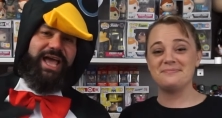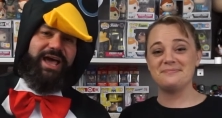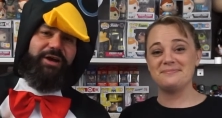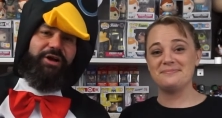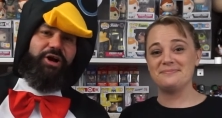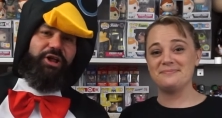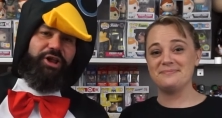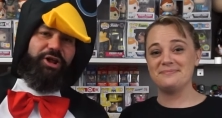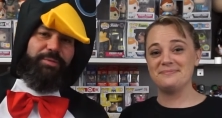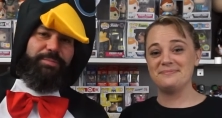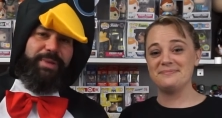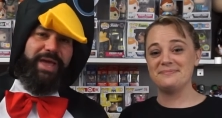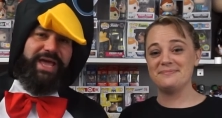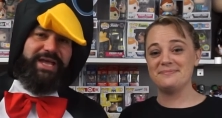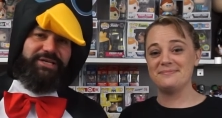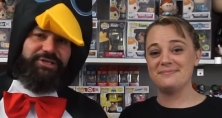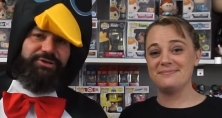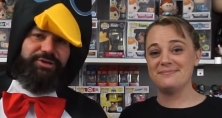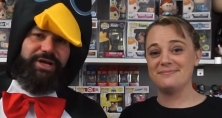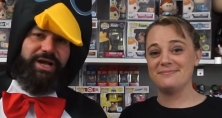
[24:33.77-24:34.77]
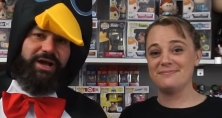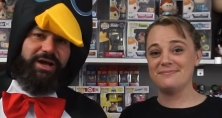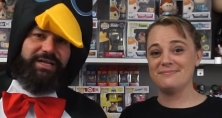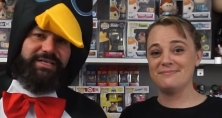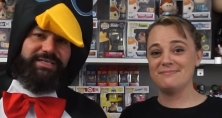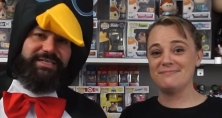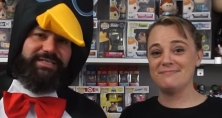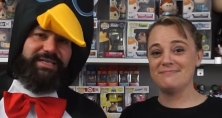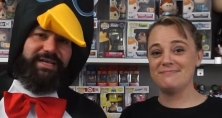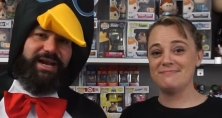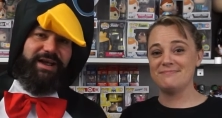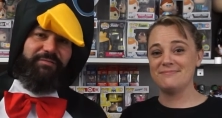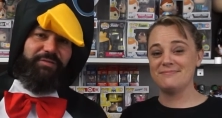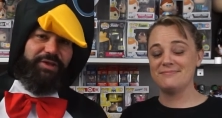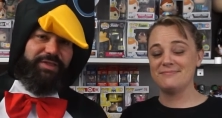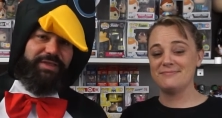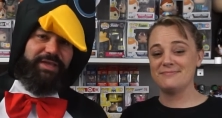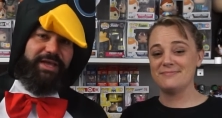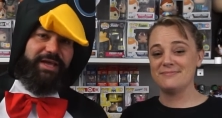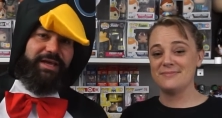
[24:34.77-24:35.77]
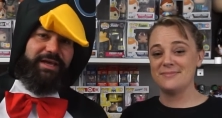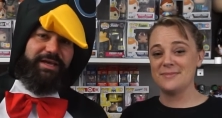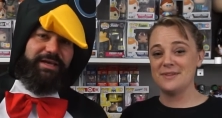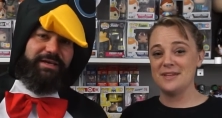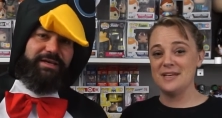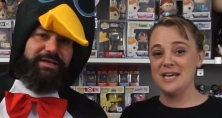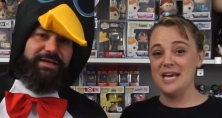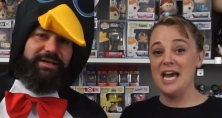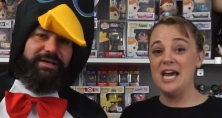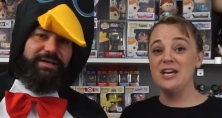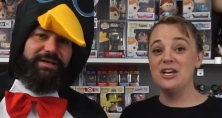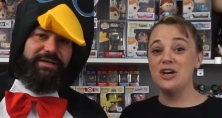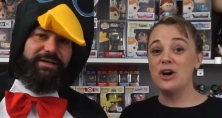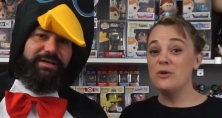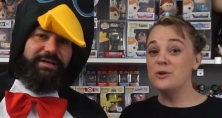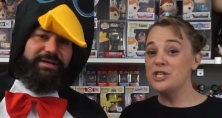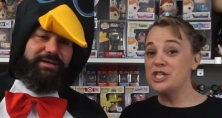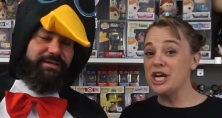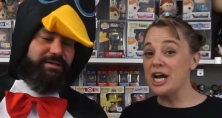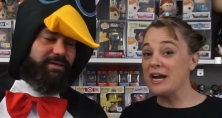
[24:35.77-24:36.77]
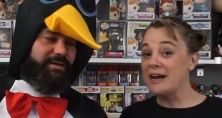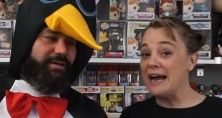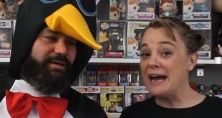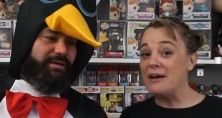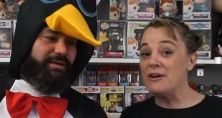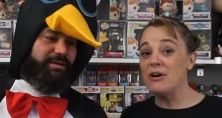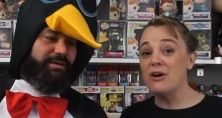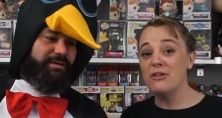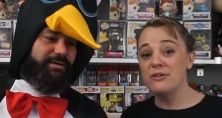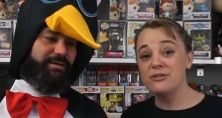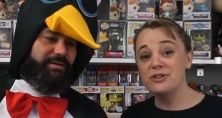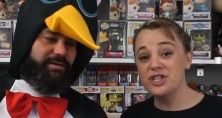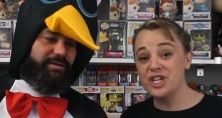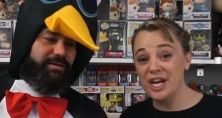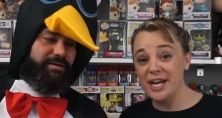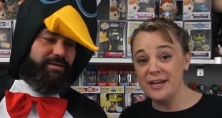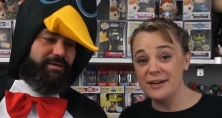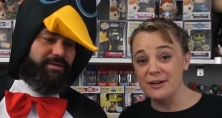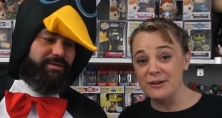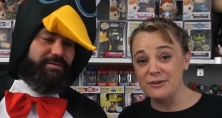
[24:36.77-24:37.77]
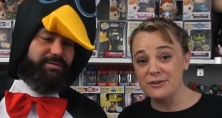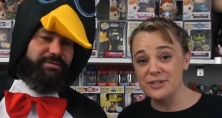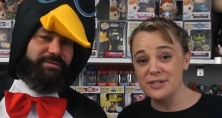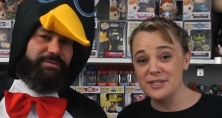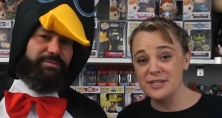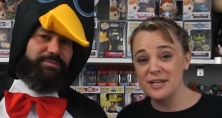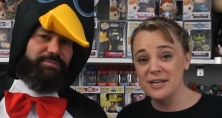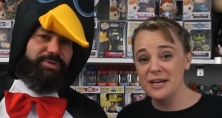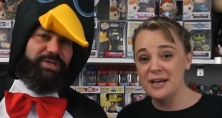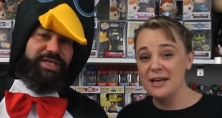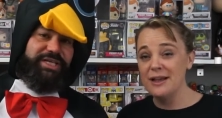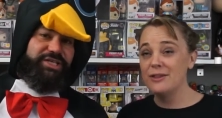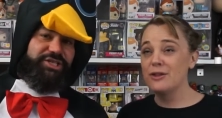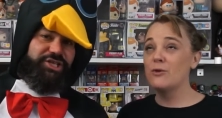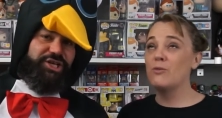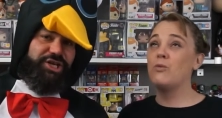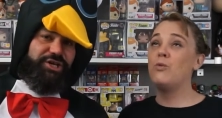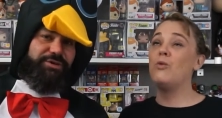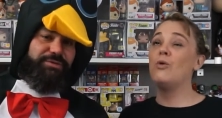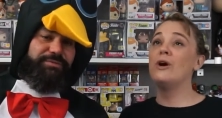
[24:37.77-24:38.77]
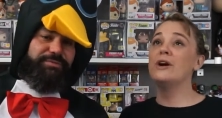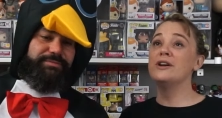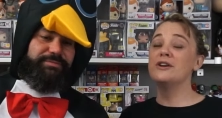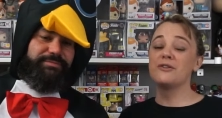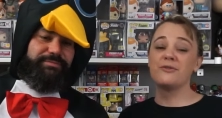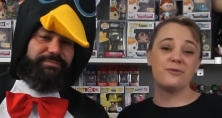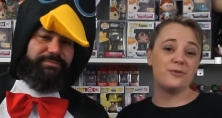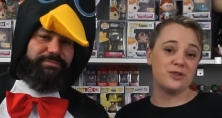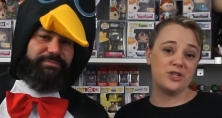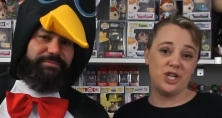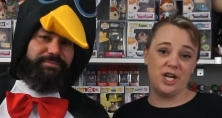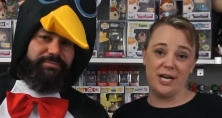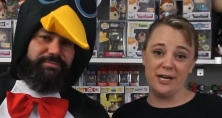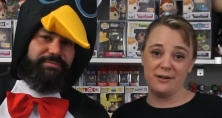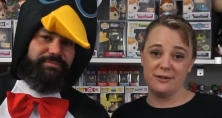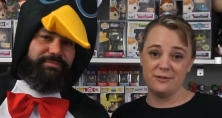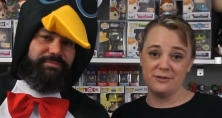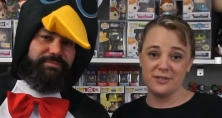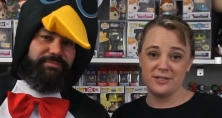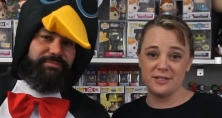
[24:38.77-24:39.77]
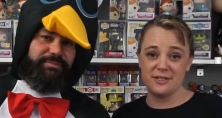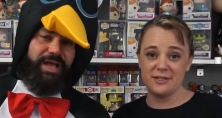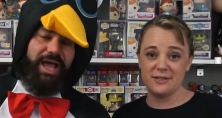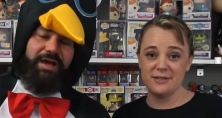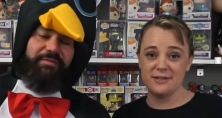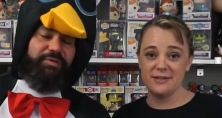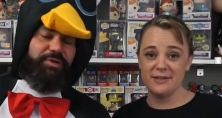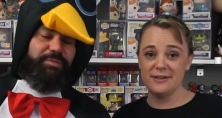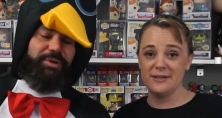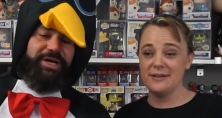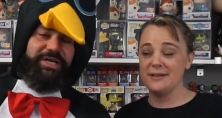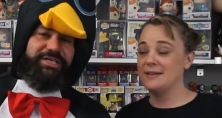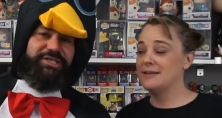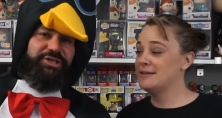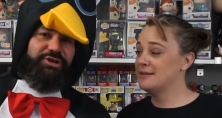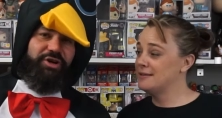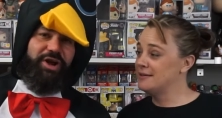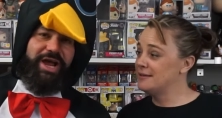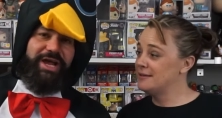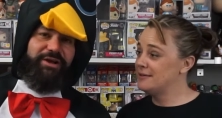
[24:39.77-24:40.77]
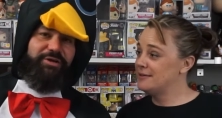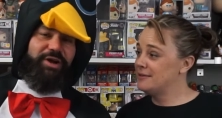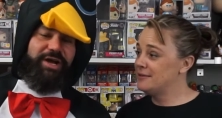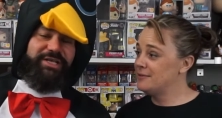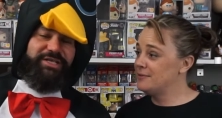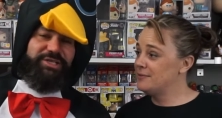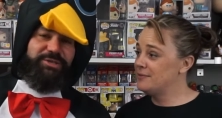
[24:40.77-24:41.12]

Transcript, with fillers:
Speaker 1: out all our Patreons
Speaker 2: and everything. And go check out all their channels. Please They're do.
Speaker 1: wonderful channels. Everybody's great. Great